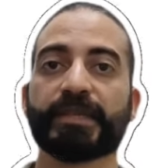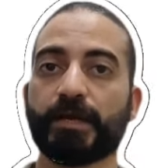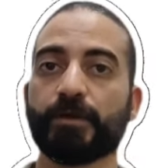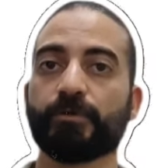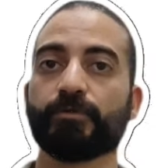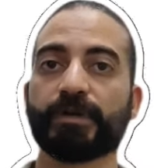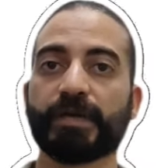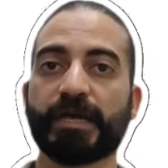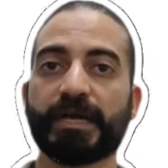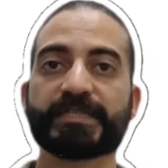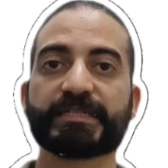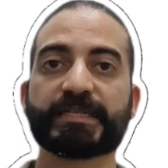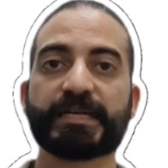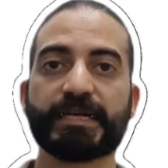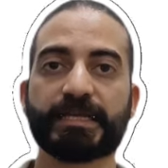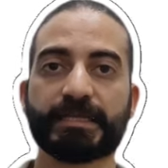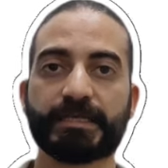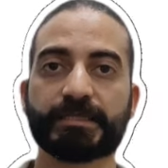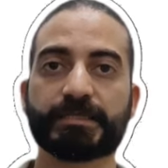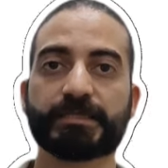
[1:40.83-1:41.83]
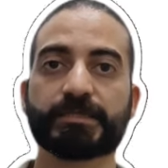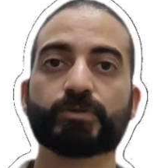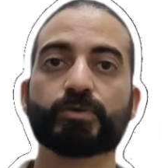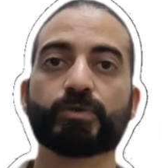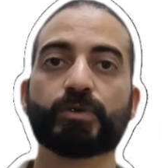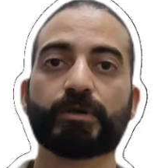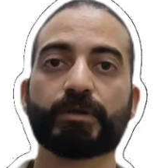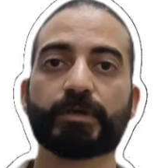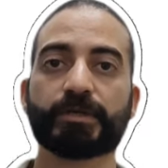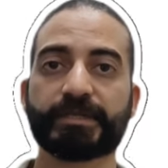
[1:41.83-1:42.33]
Now he asks us
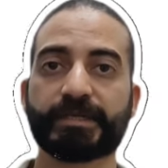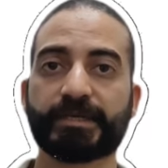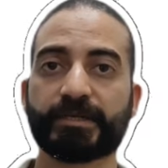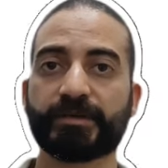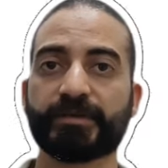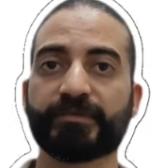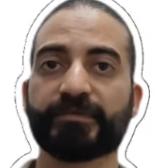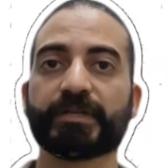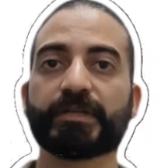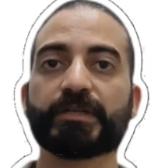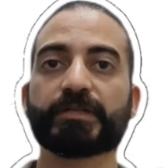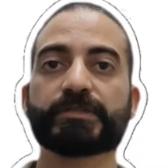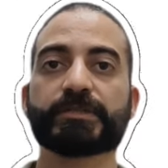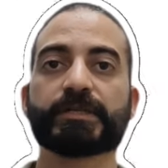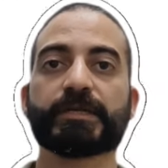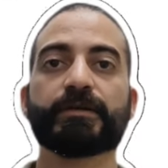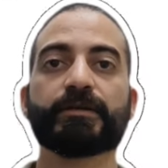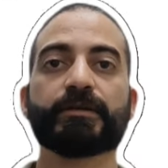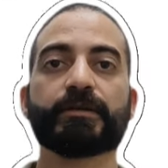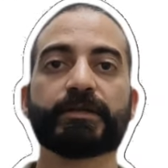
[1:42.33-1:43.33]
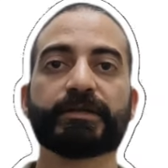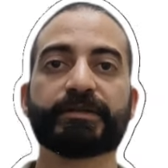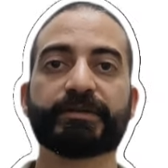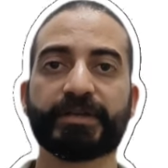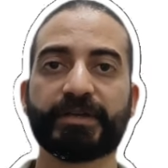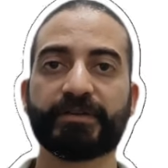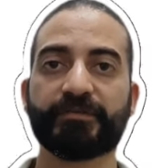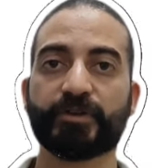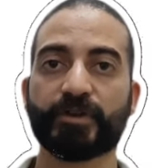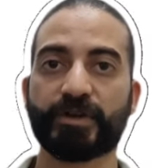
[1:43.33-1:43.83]
in this question to
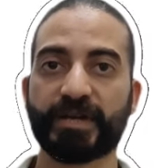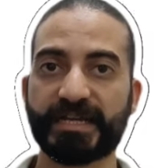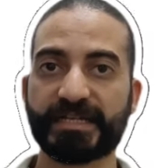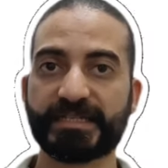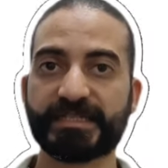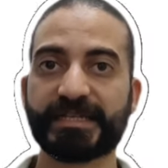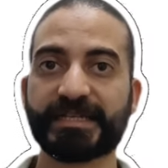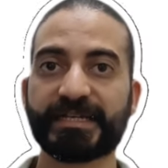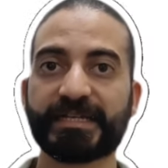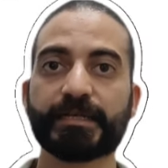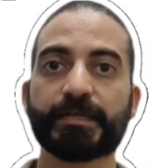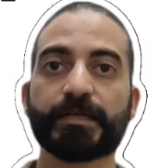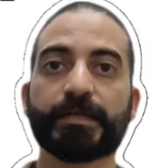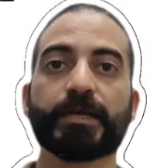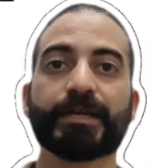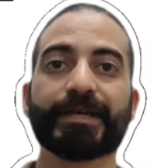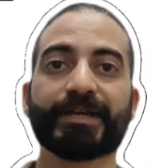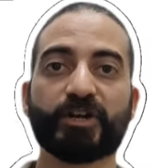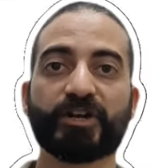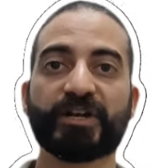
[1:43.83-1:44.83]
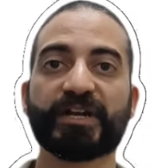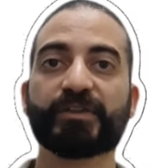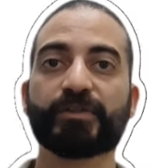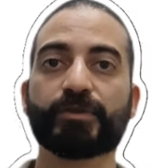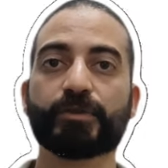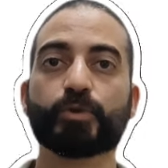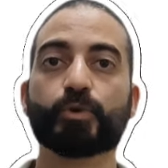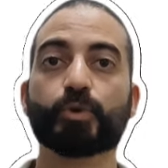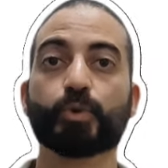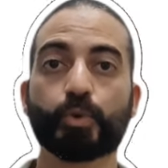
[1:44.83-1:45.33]
give your answer correct
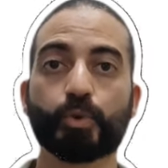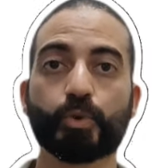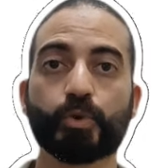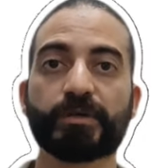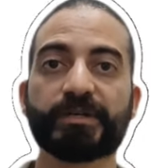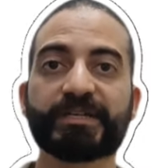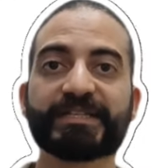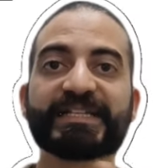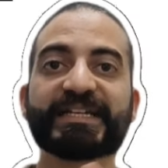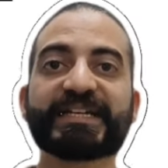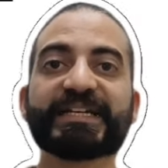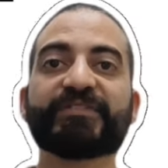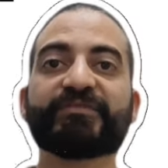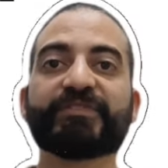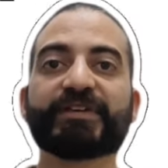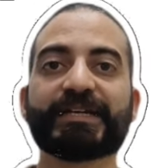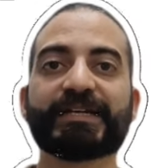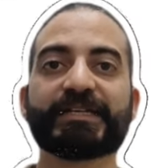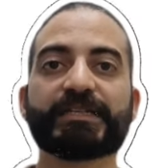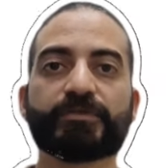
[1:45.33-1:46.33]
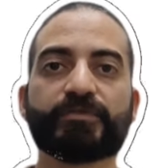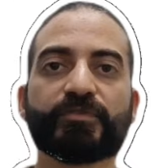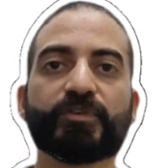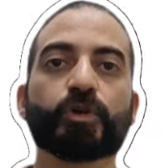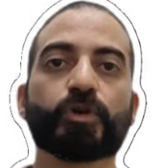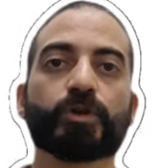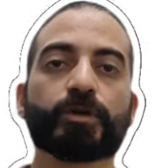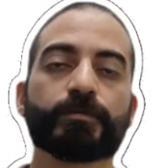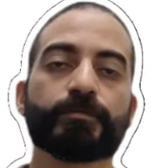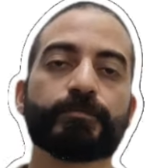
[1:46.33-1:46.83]
to two significant
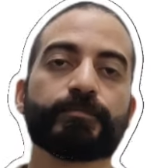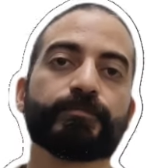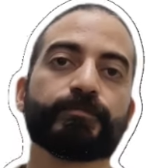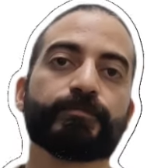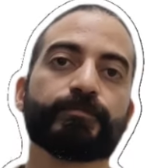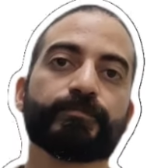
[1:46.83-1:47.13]
figures.